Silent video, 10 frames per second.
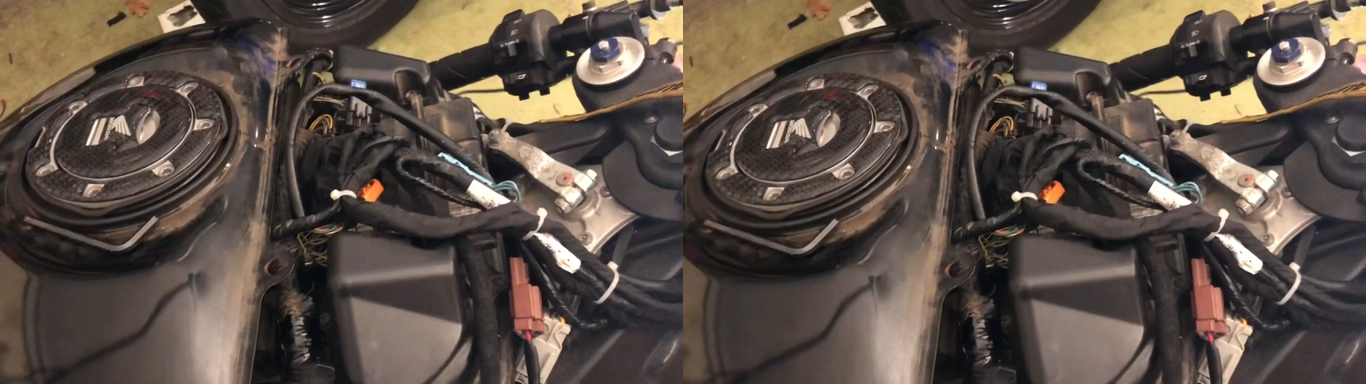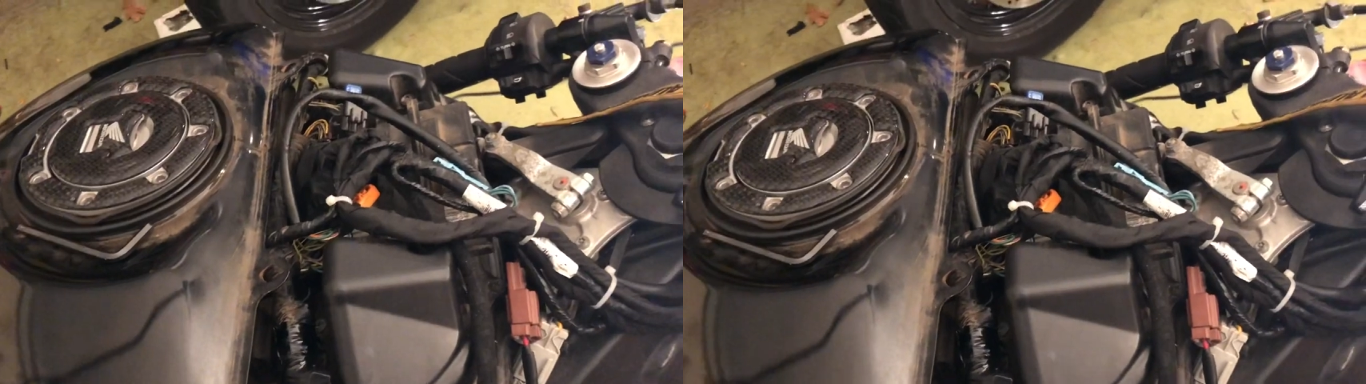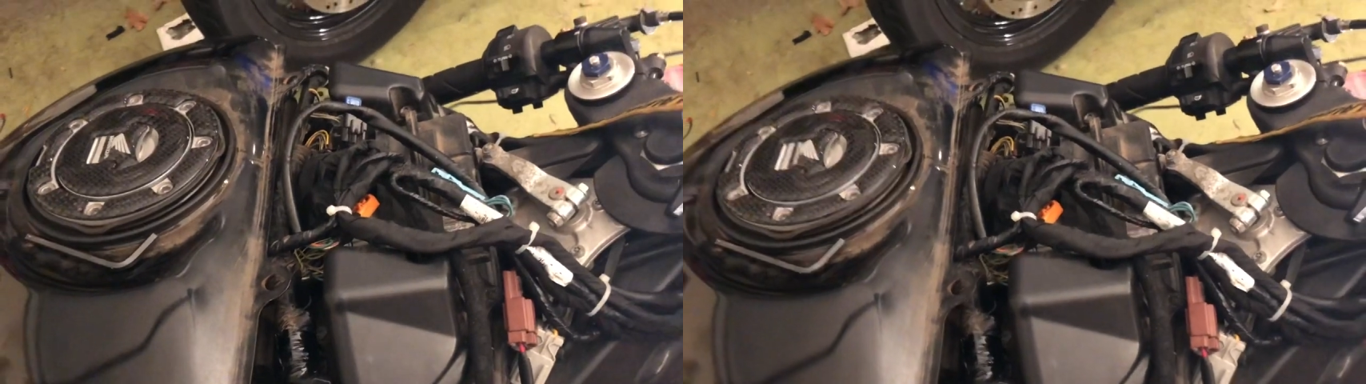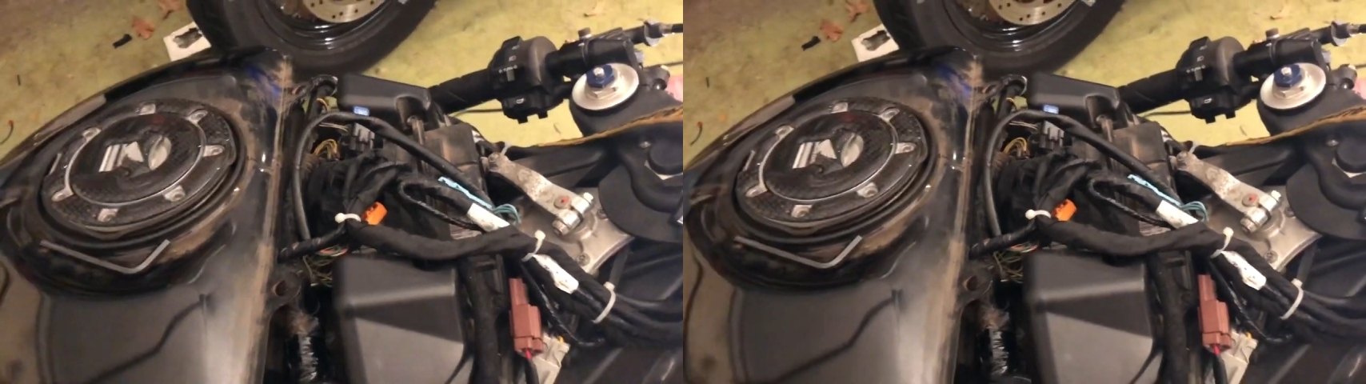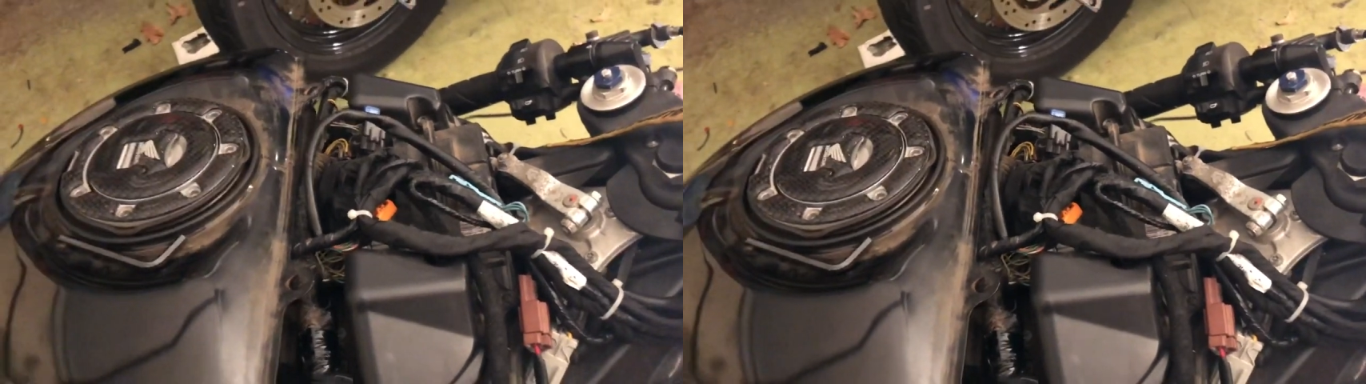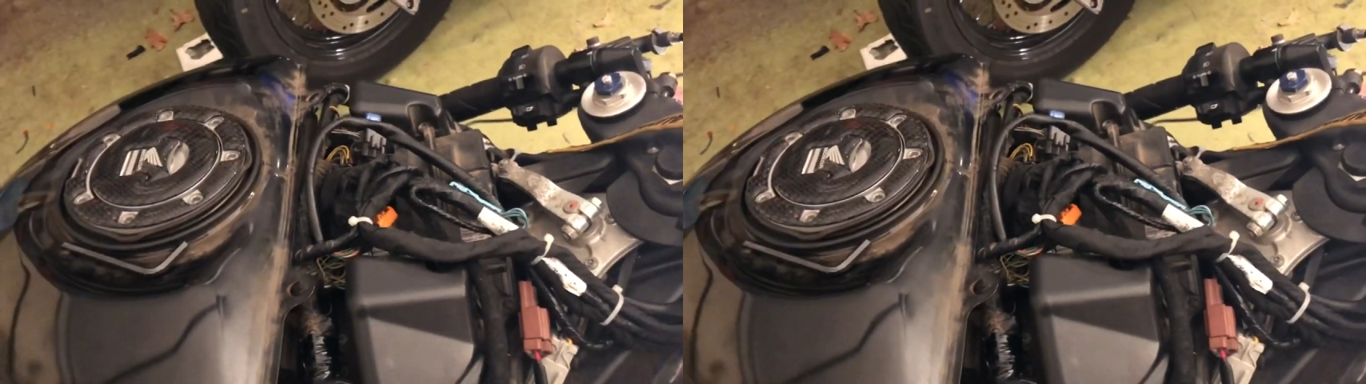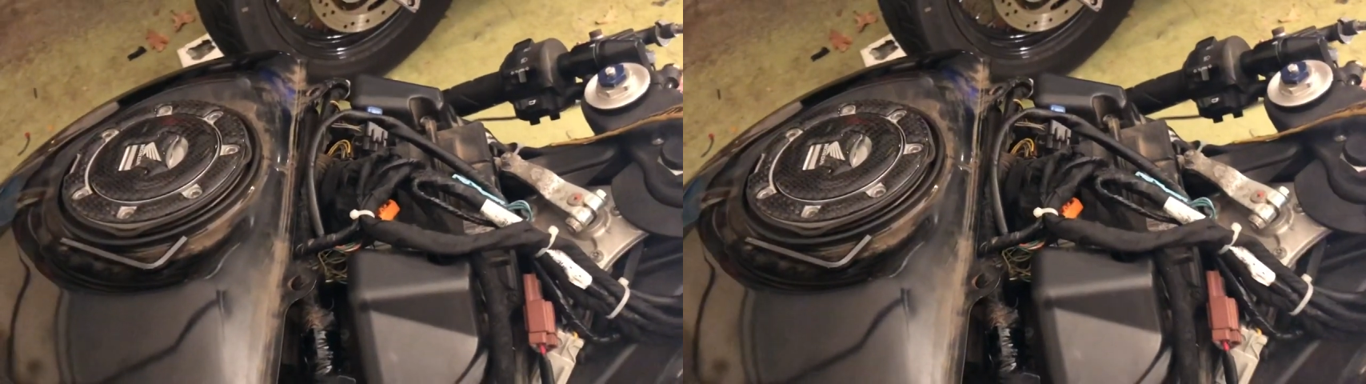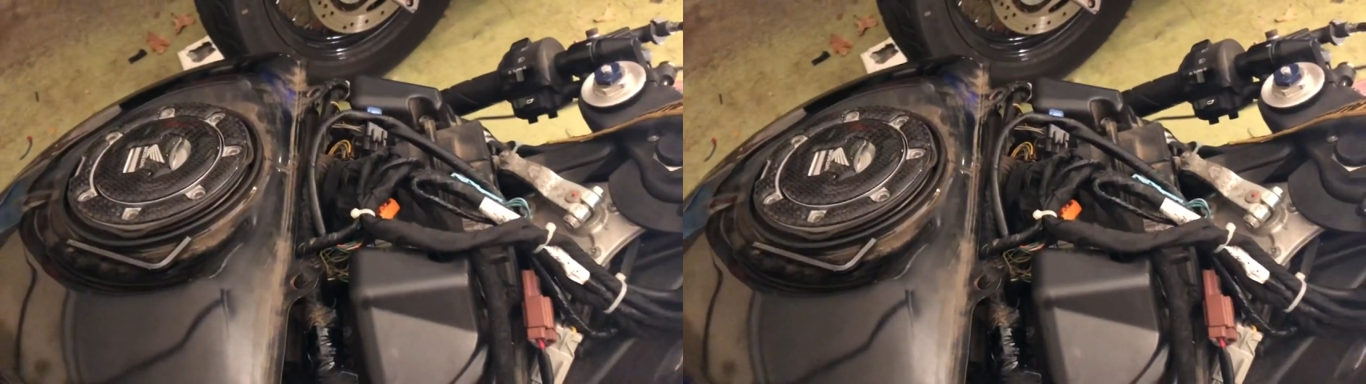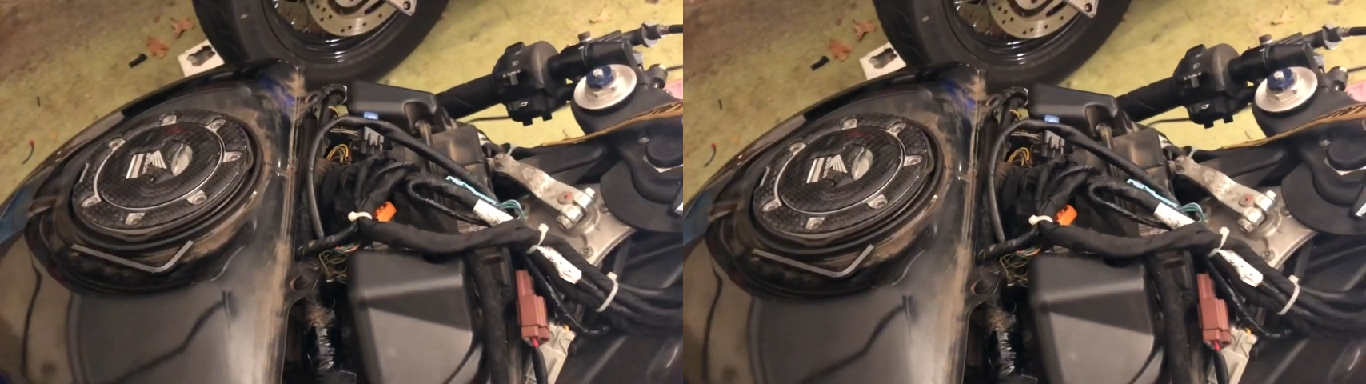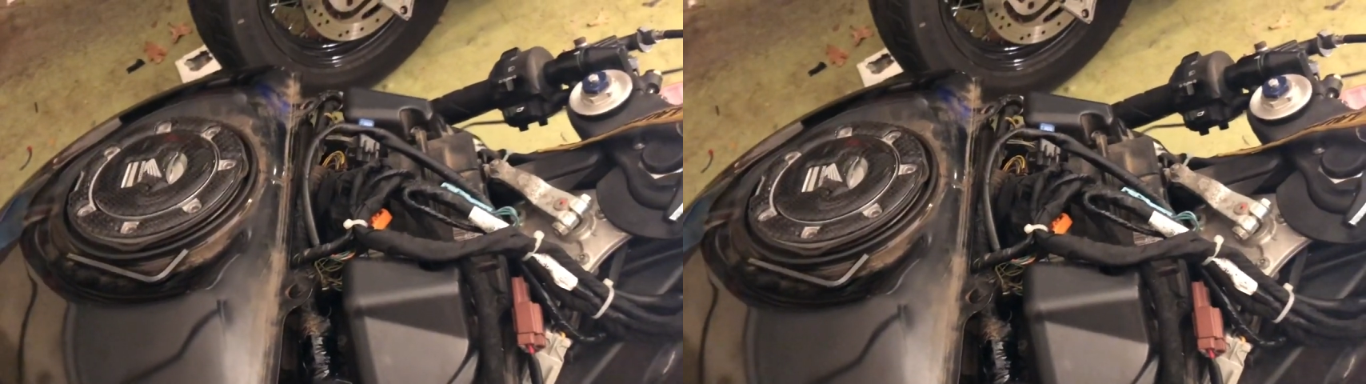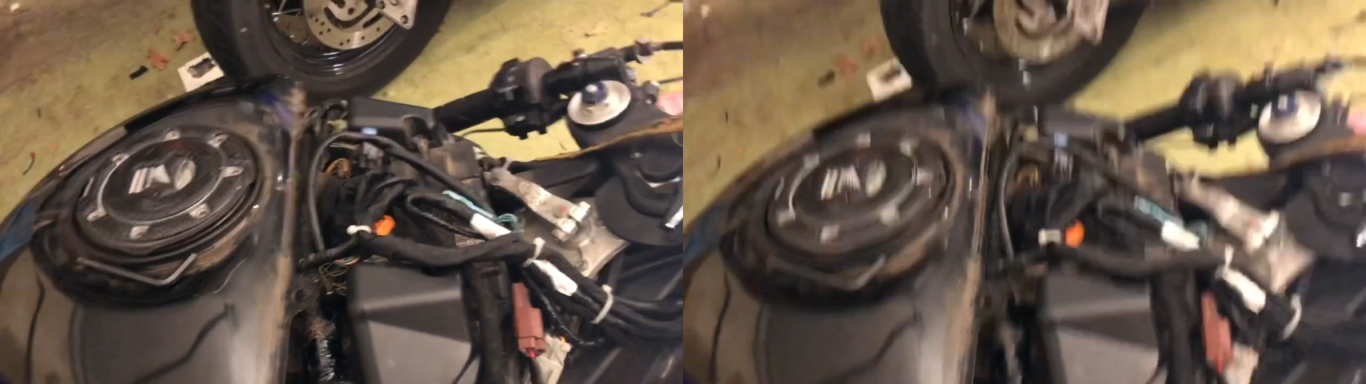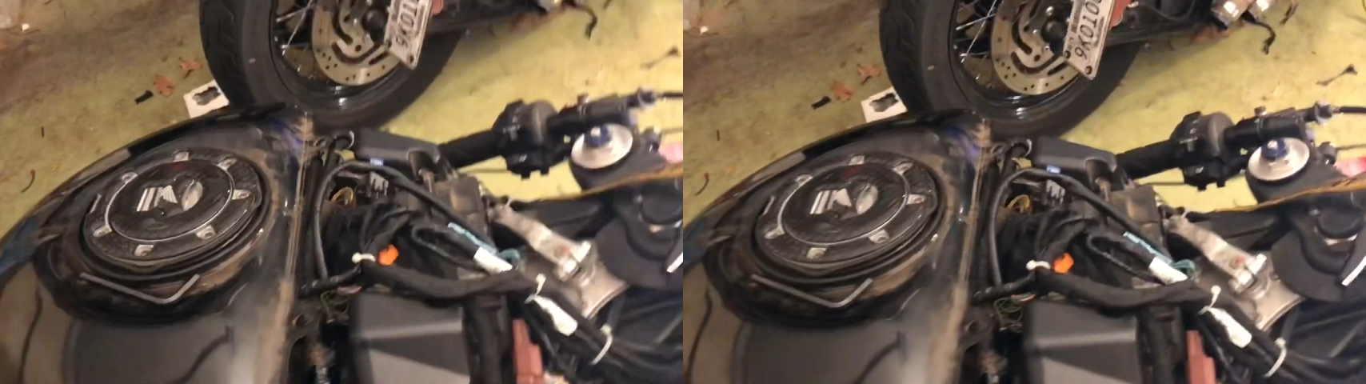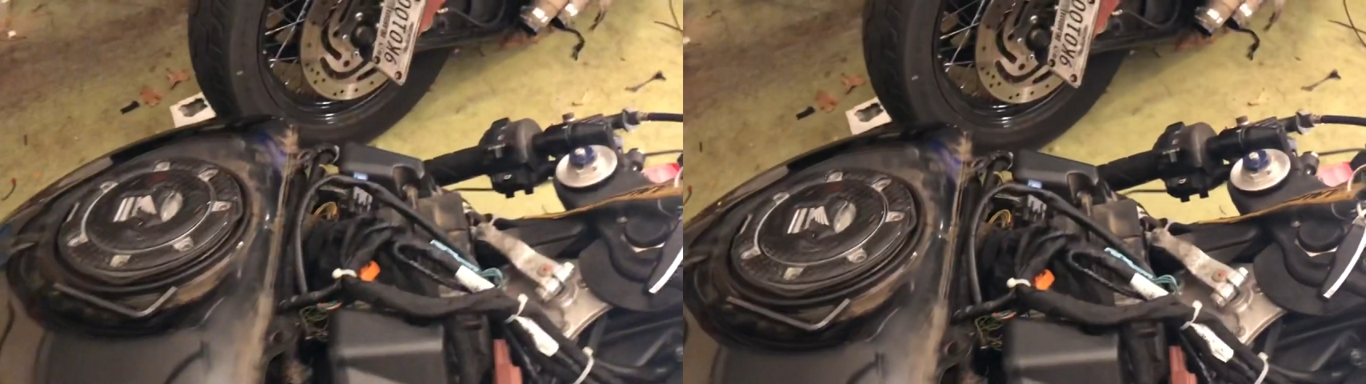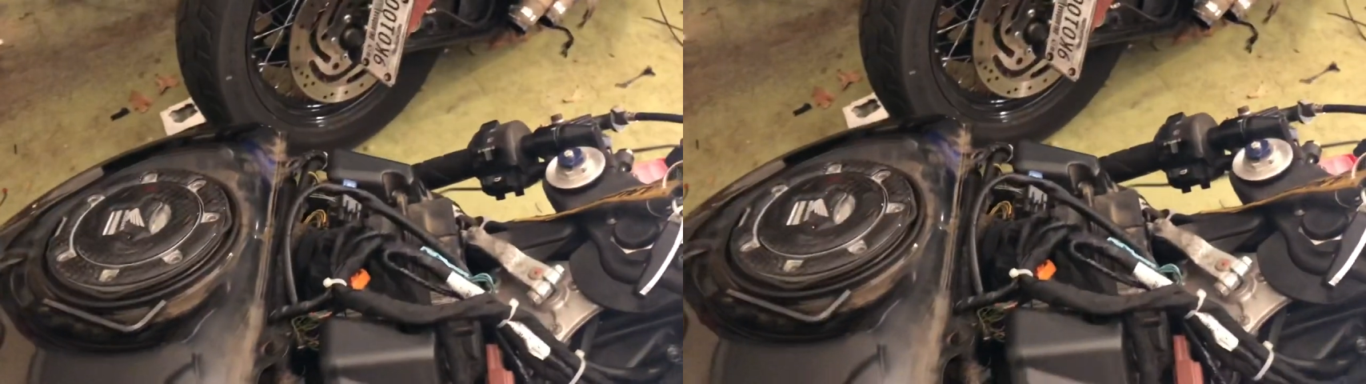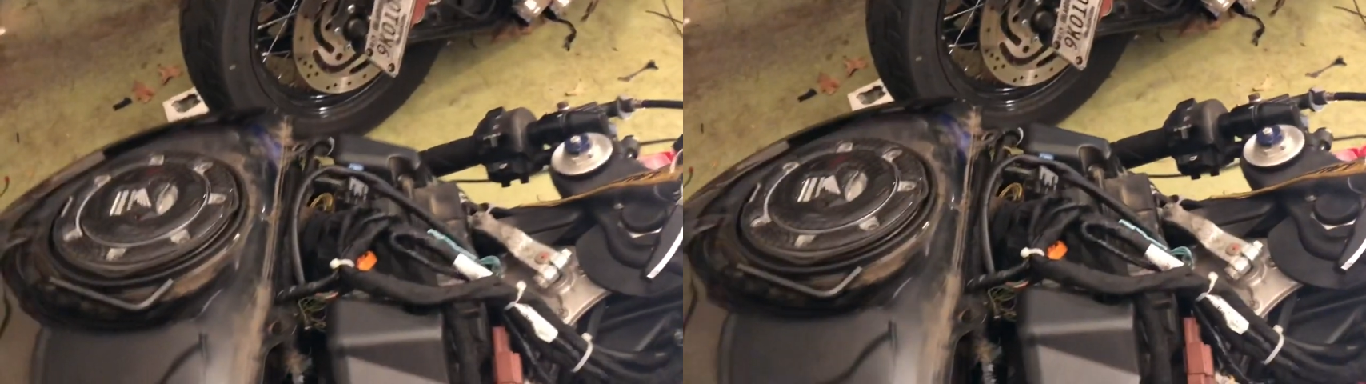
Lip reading: Nobody's mouth can be seen.